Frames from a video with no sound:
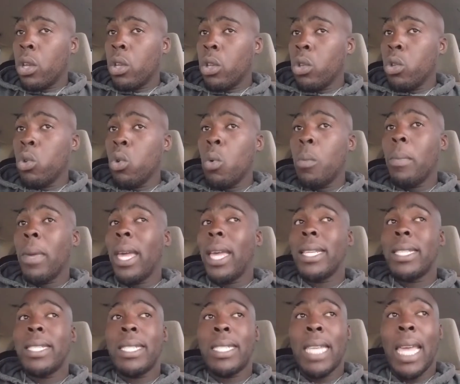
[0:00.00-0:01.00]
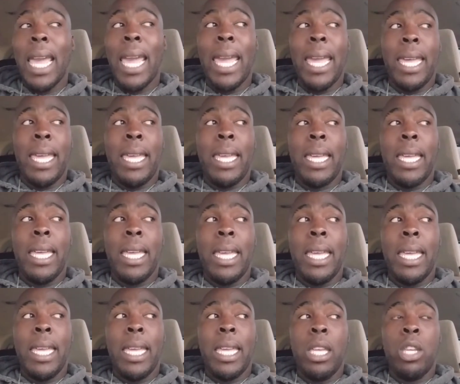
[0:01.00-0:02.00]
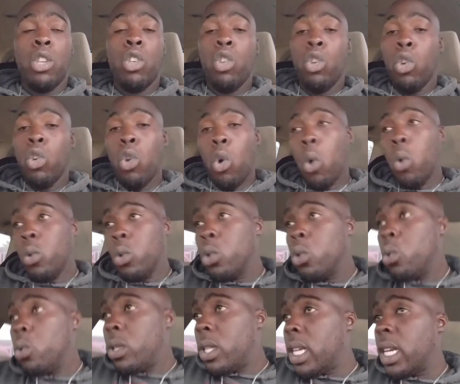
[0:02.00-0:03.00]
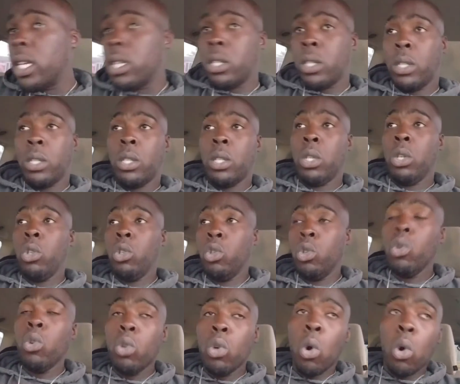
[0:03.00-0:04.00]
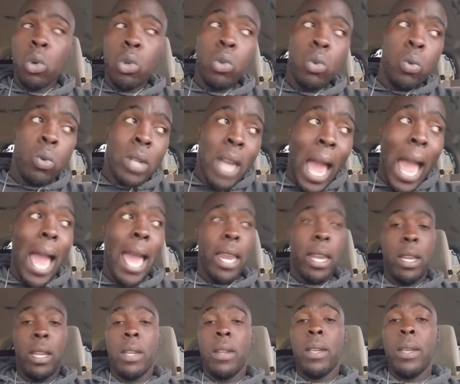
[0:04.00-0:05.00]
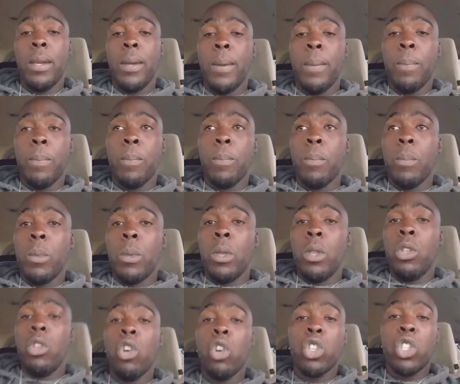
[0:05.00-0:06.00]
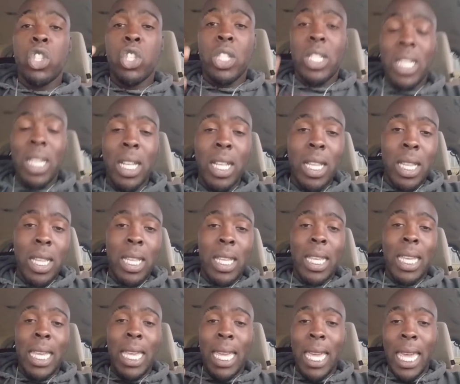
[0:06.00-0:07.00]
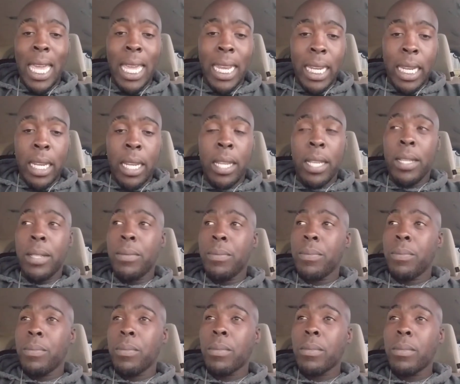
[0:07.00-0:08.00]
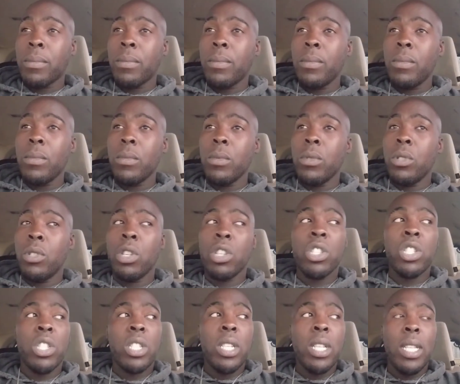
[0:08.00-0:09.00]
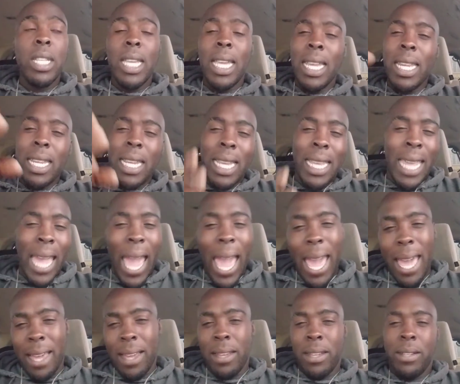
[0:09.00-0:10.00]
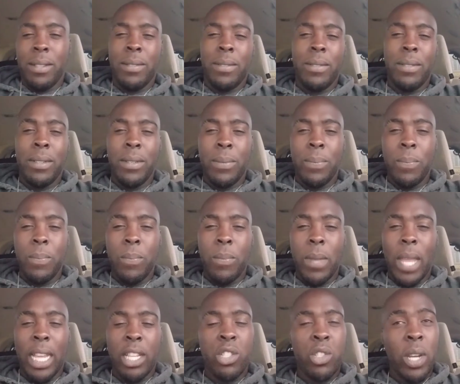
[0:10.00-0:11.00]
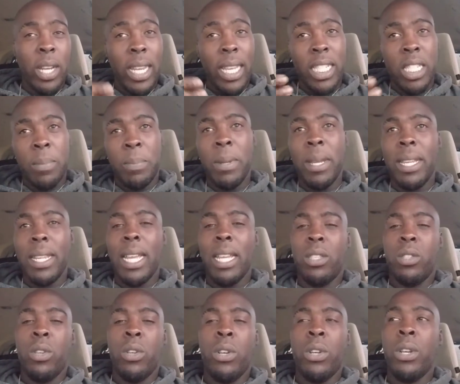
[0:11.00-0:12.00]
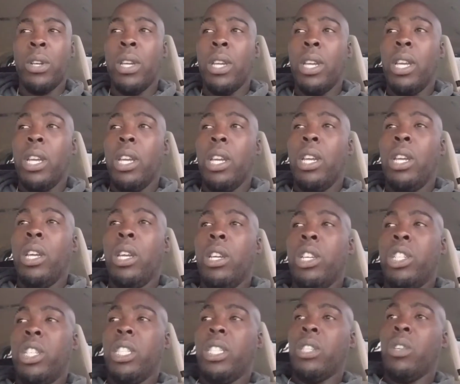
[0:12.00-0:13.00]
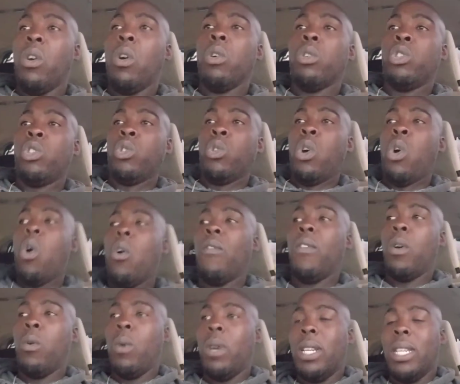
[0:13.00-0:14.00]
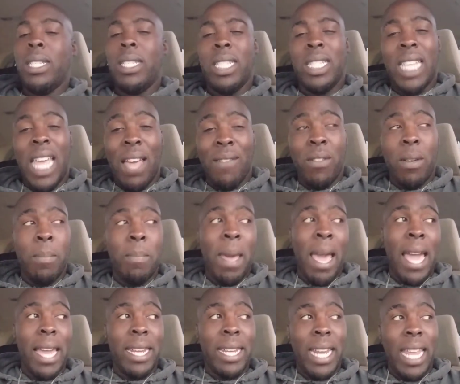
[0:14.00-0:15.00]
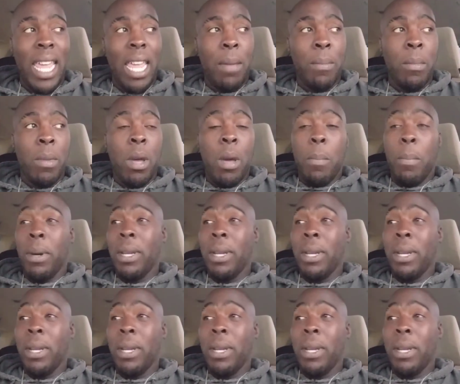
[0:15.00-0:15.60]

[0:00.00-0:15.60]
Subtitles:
you may say you don't do this, you don't do that, you're still in the gang. I try to explain that to her. She said, oh, Jehovah Witnesses have a bad name, but